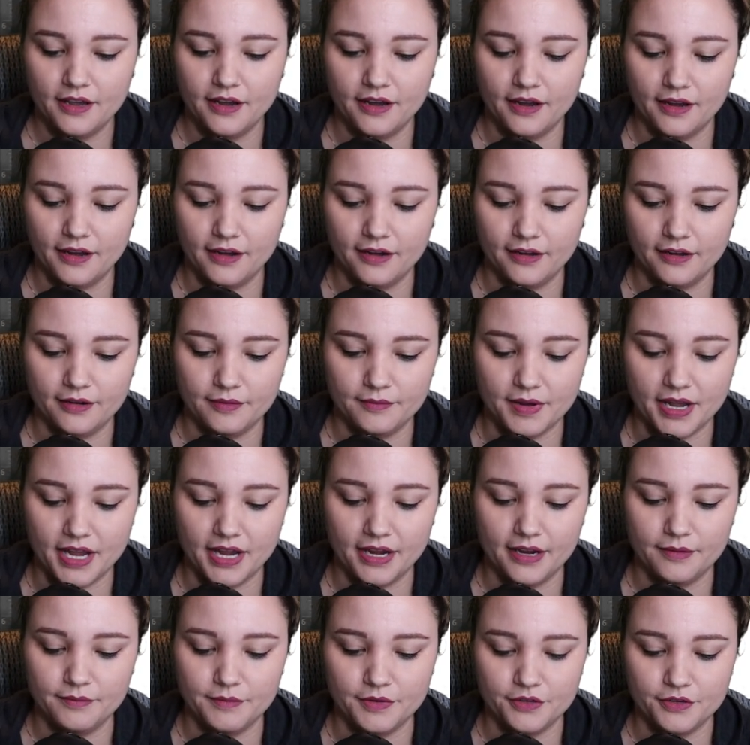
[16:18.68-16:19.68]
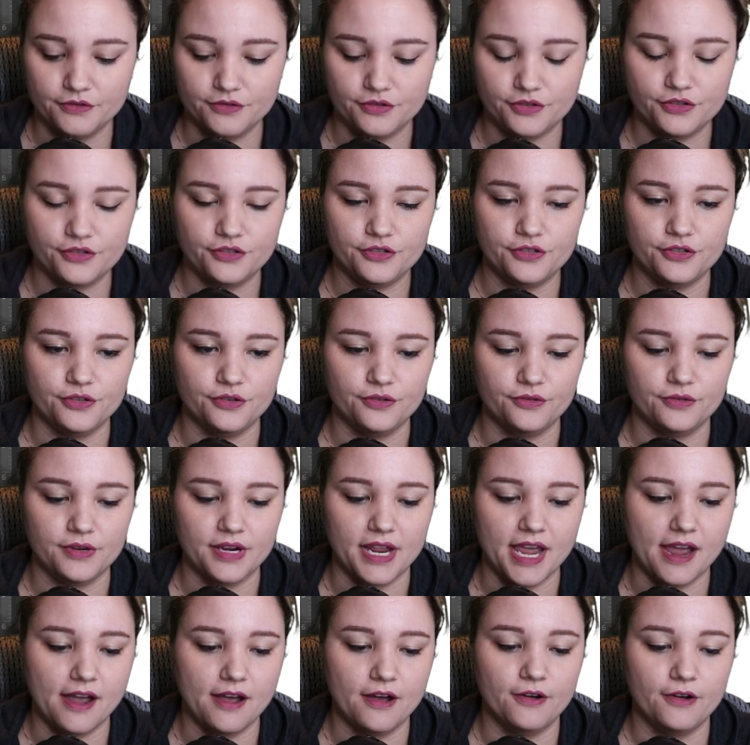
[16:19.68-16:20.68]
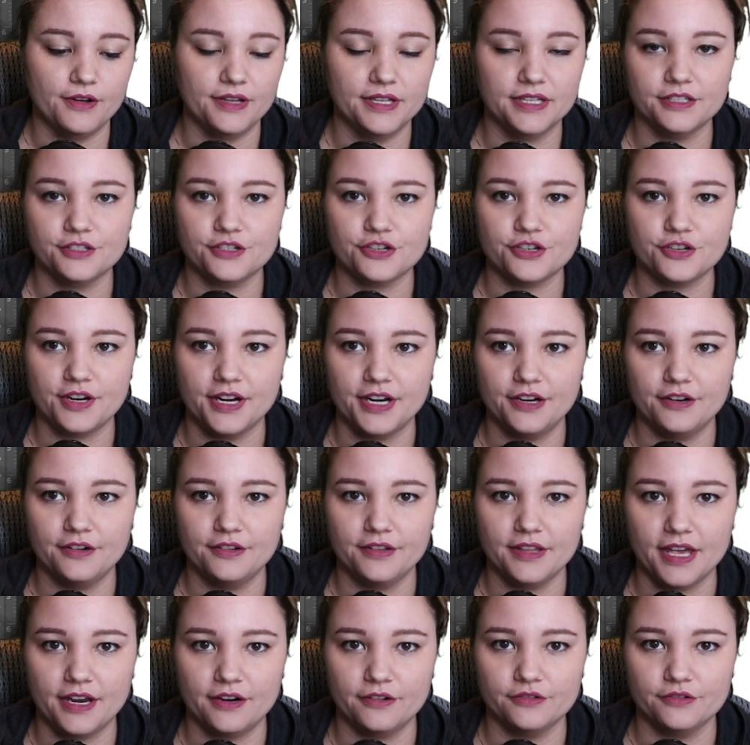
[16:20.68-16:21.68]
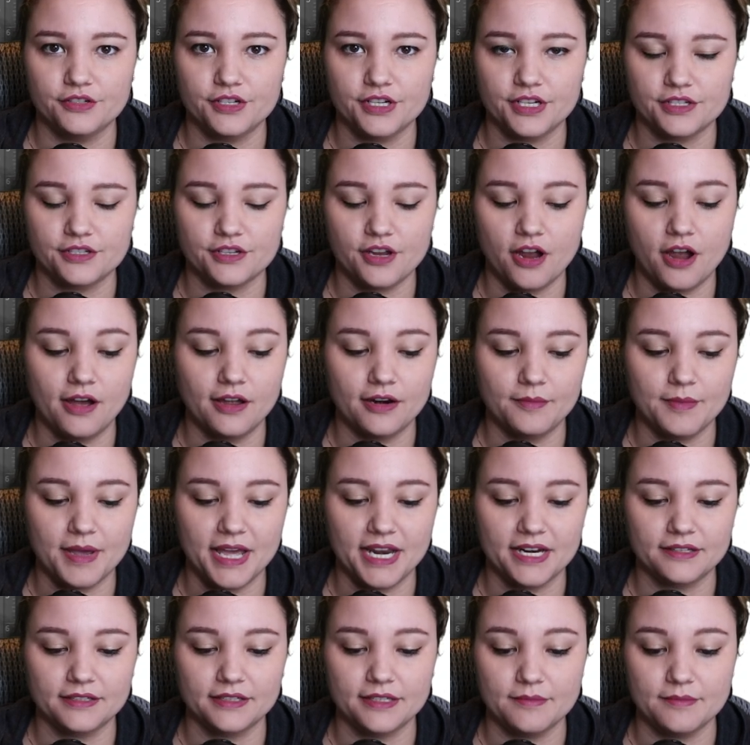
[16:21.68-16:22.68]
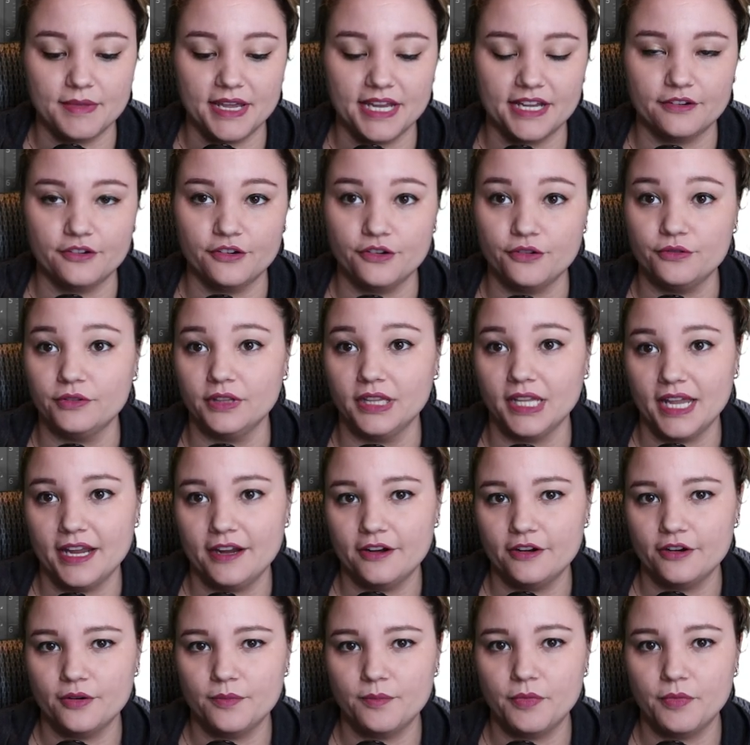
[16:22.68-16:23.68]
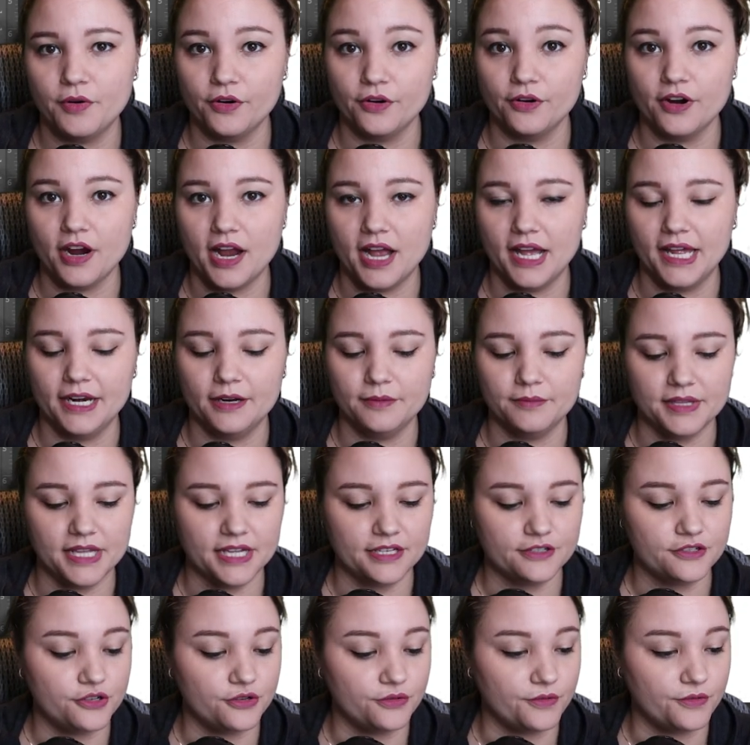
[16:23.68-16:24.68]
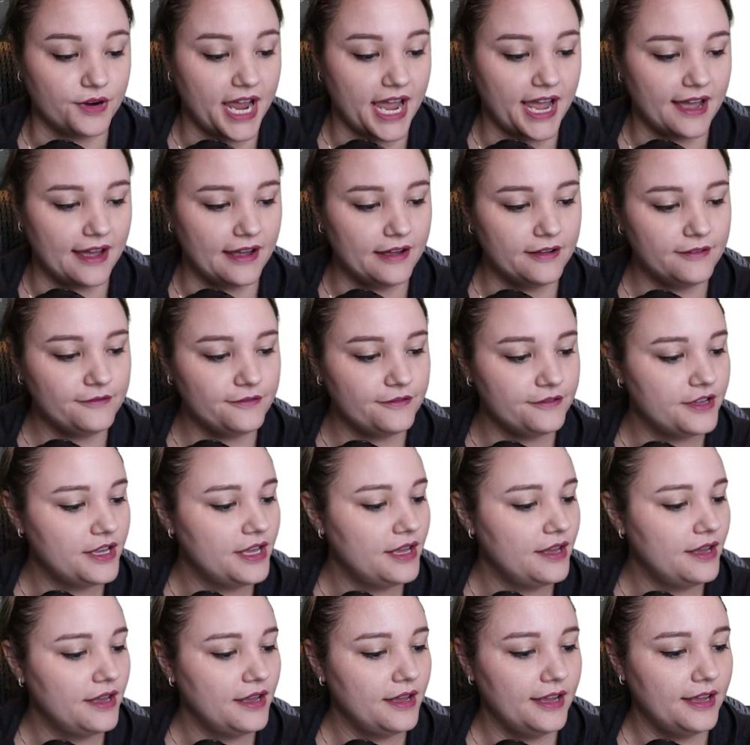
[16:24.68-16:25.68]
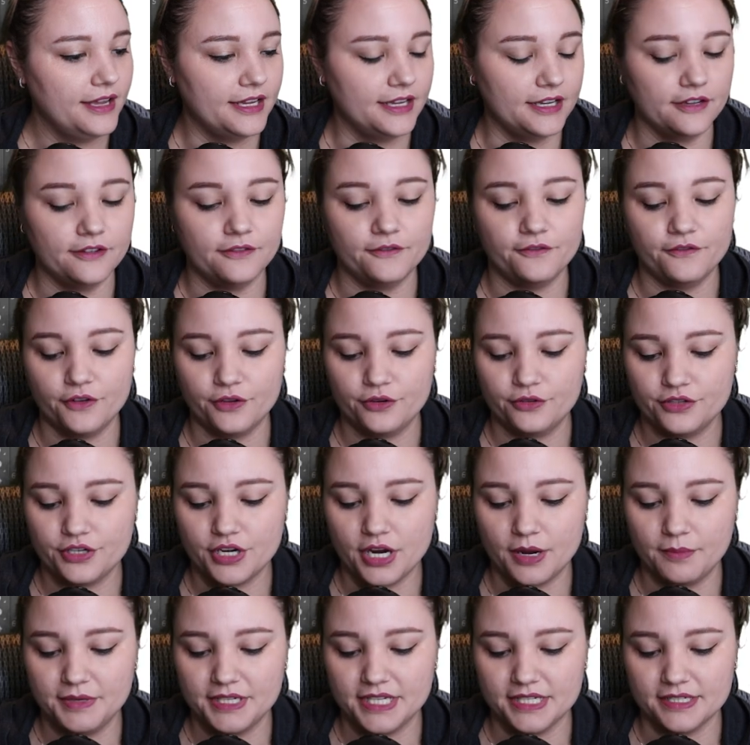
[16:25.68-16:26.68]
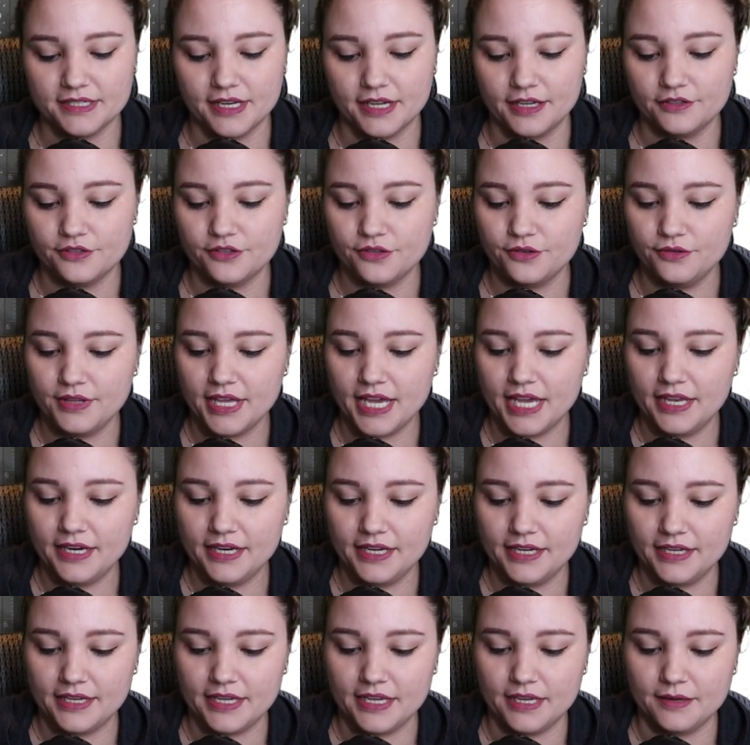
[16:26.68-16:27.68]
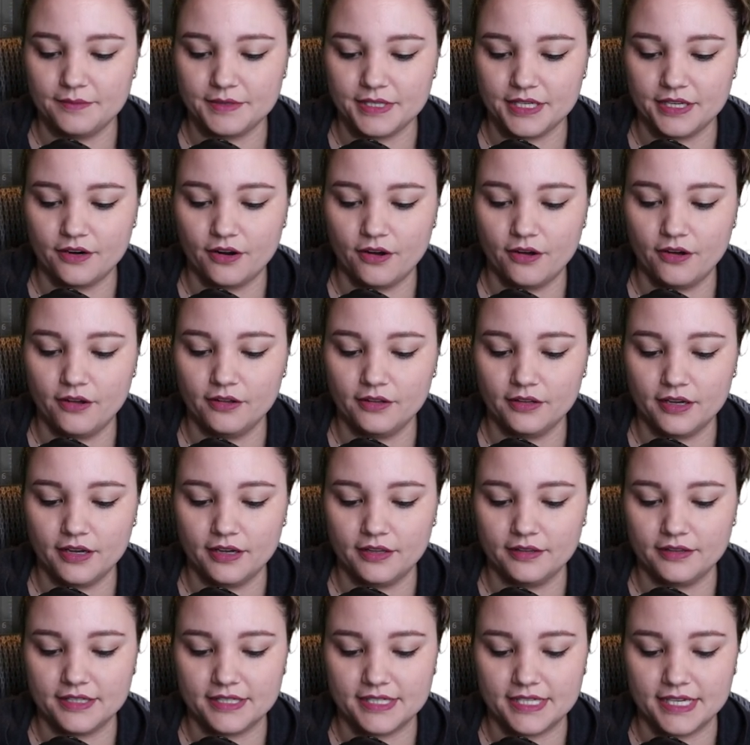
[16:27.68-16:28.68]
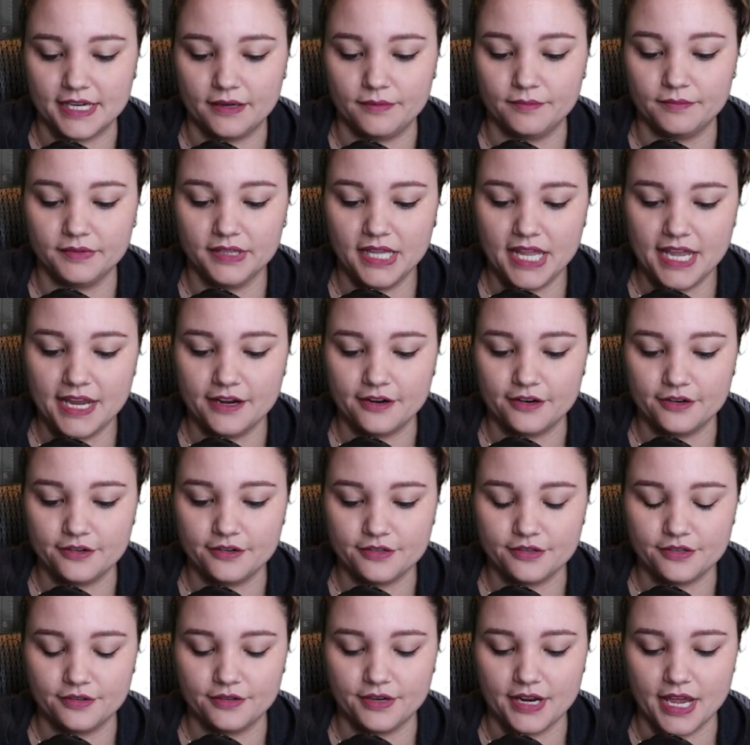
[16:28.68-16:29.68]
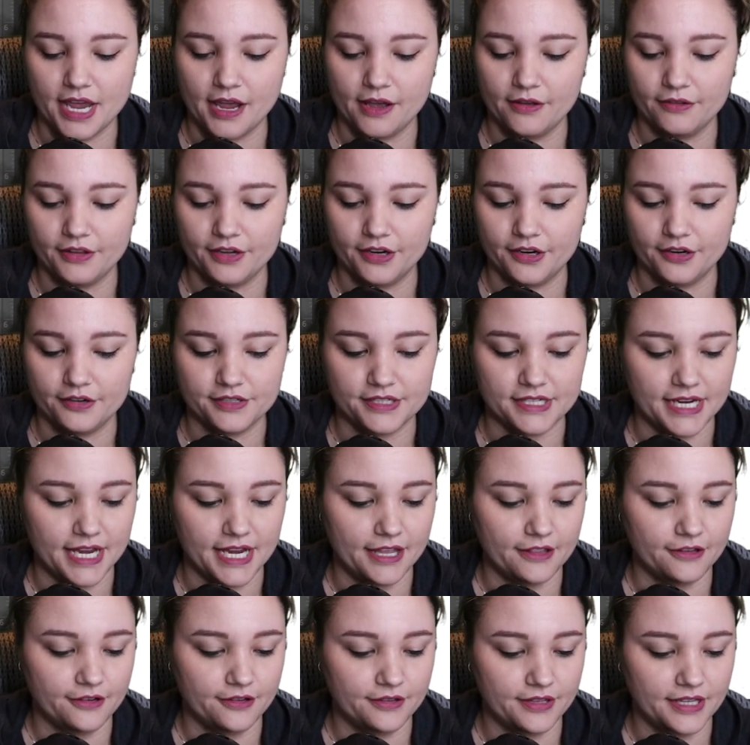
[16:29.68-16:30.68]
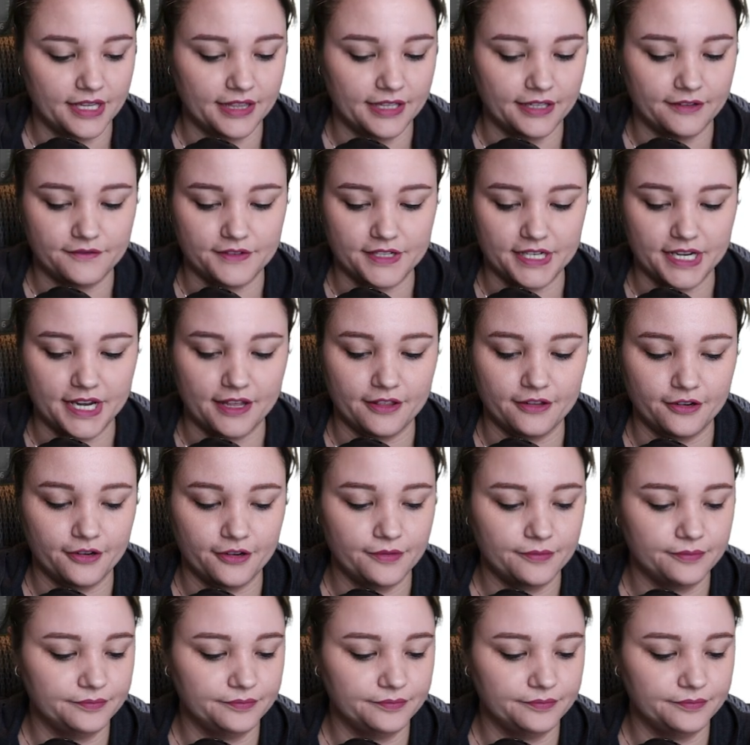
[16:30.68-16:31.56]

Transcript: I'm used to now Illustrator that'll just automatically make a new layer per item that you have. In Photoshop, it does not do that. It keeps it all on the same layer. So now they're together, they live together.